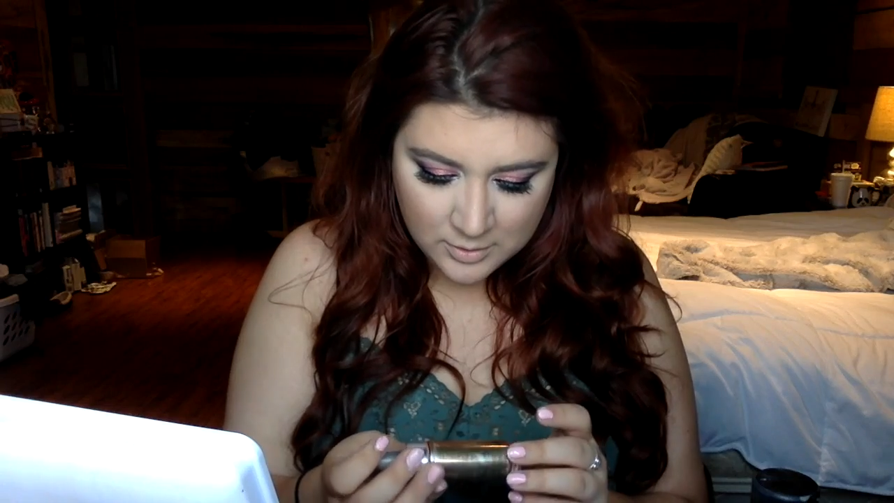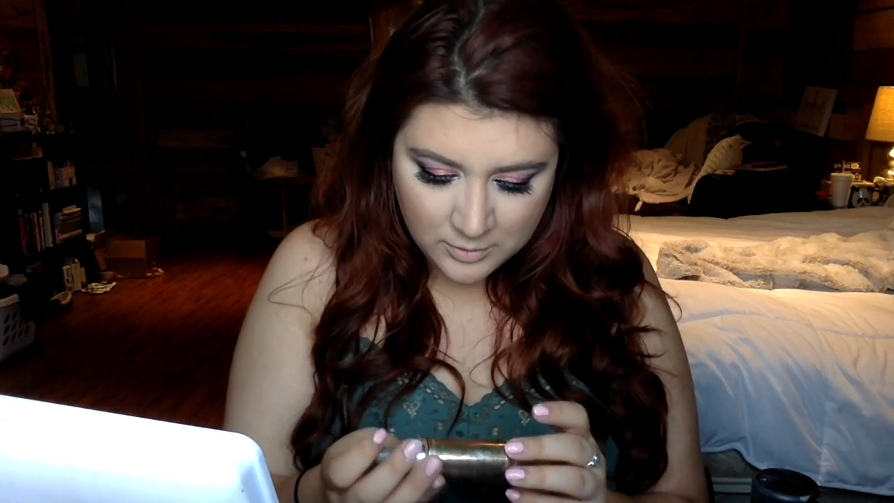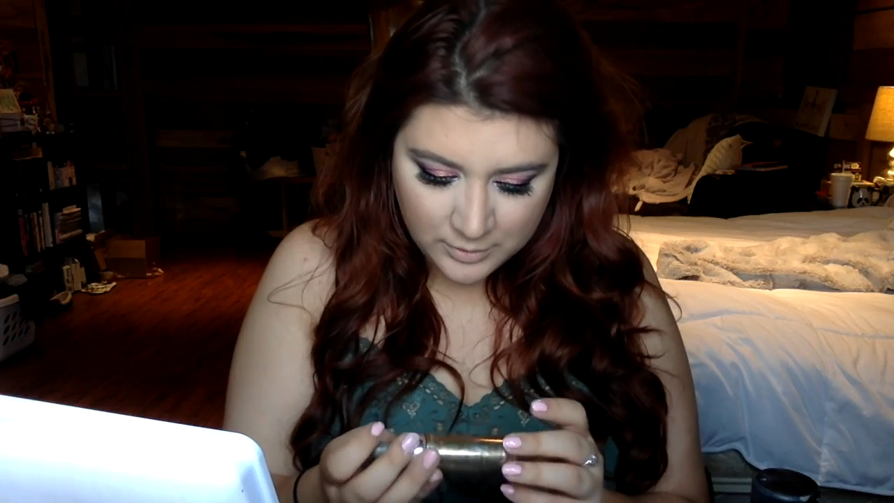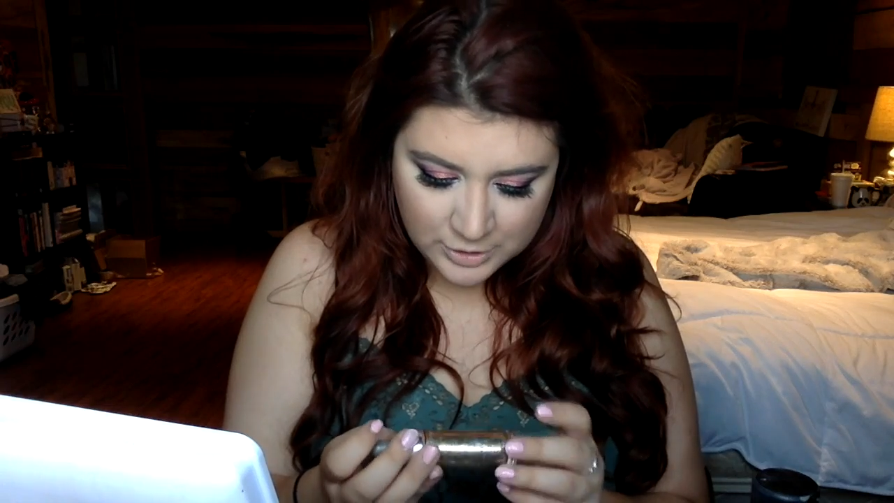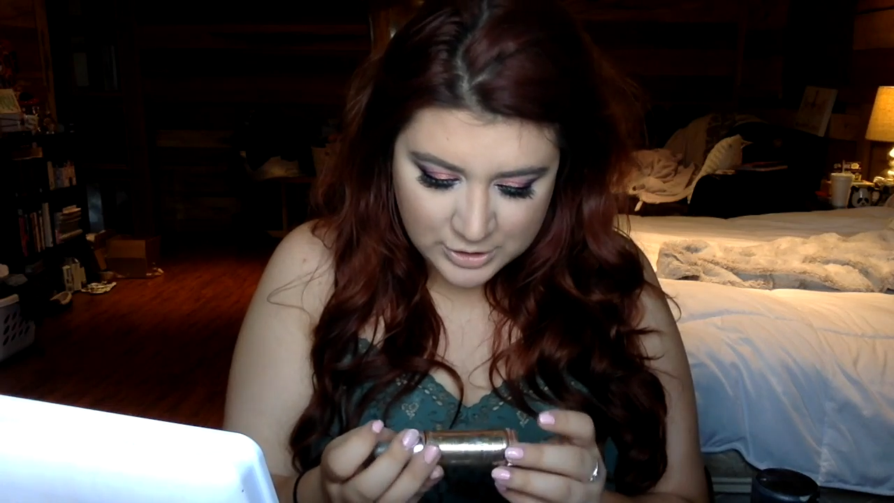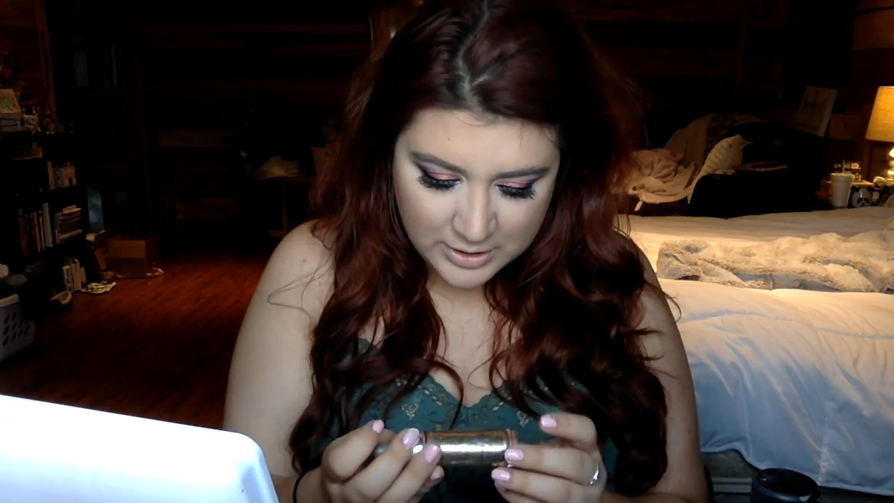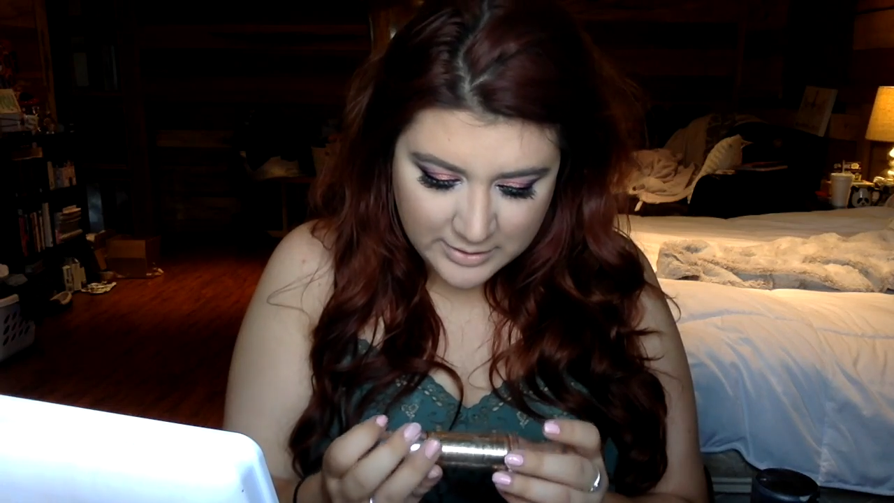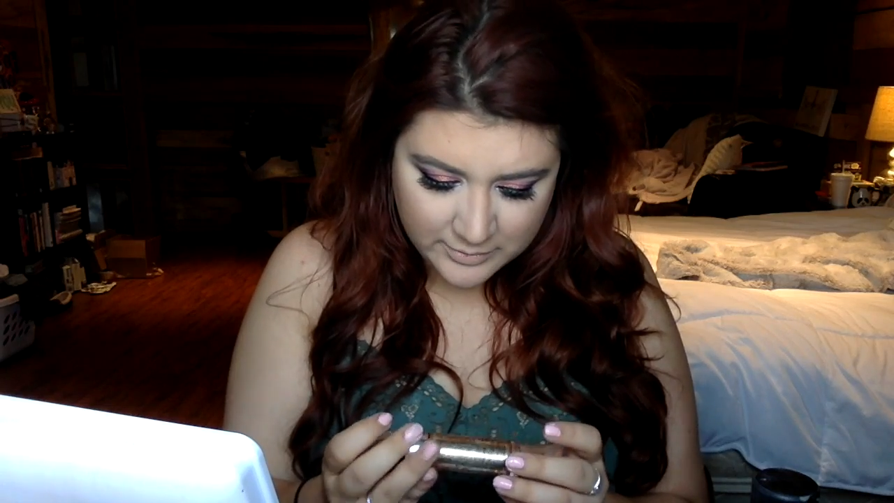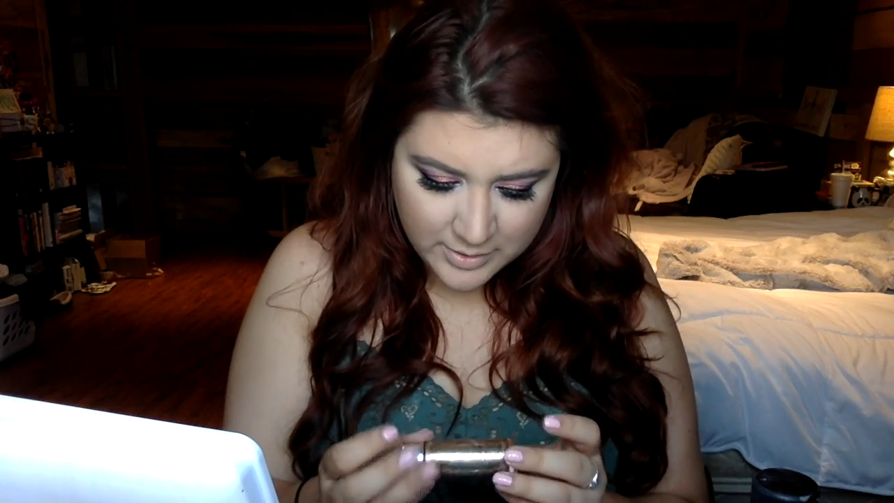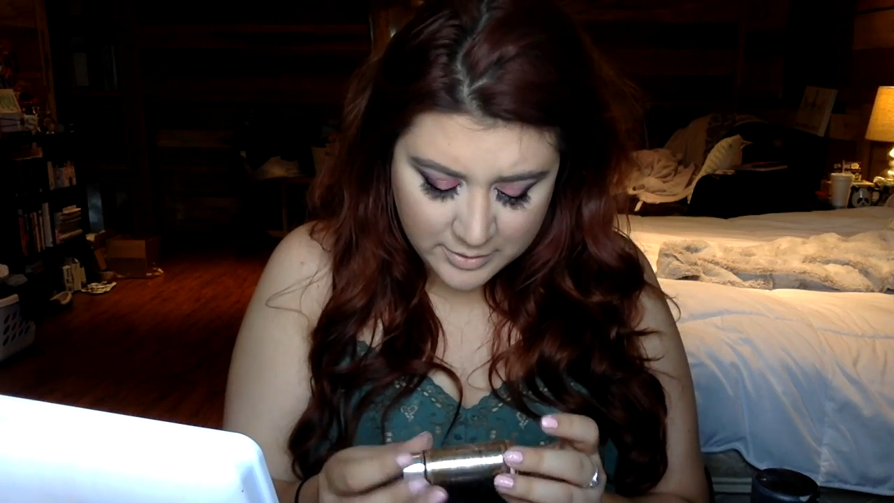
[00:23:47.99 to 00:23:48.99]
holy shit, I
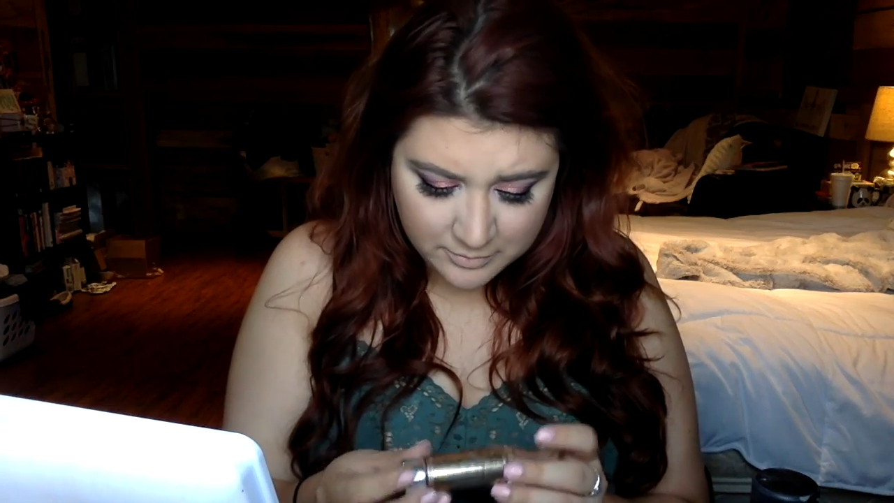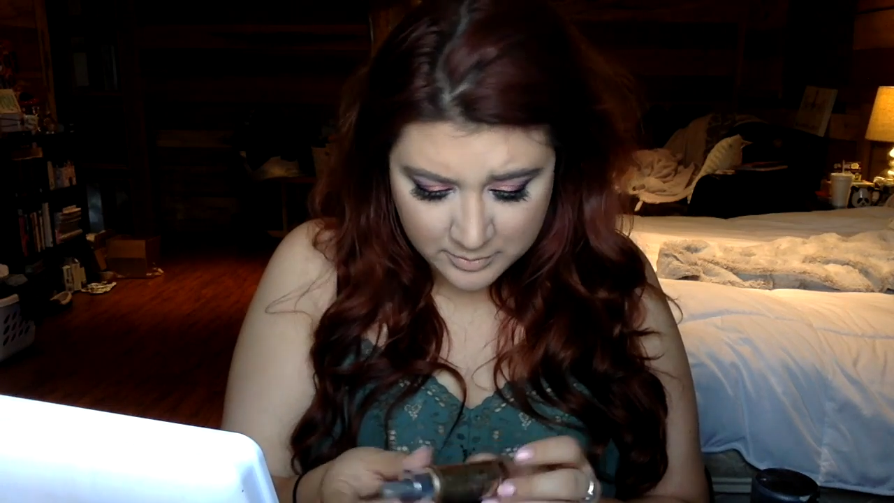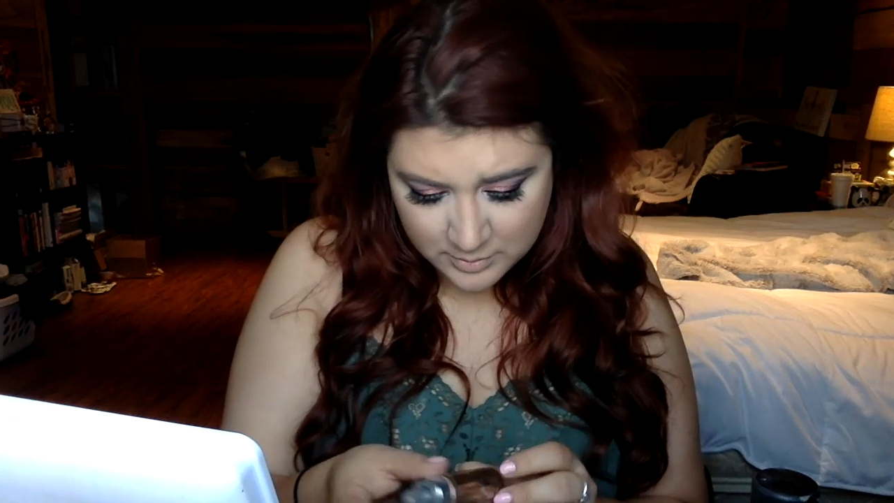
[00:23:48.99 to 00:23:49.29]
don't know.